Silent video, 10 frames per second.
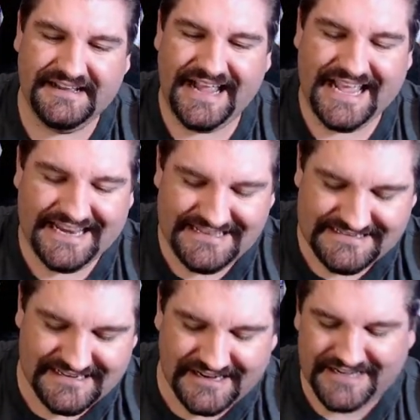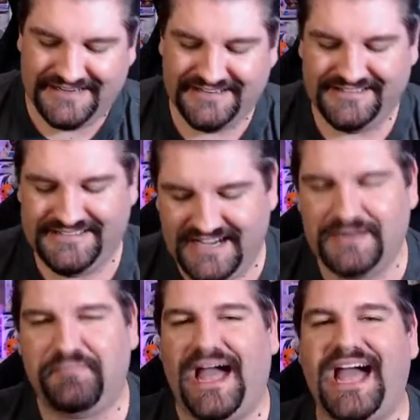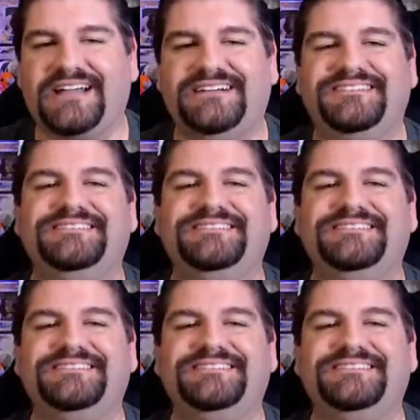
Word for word: And a dud. Dud pack.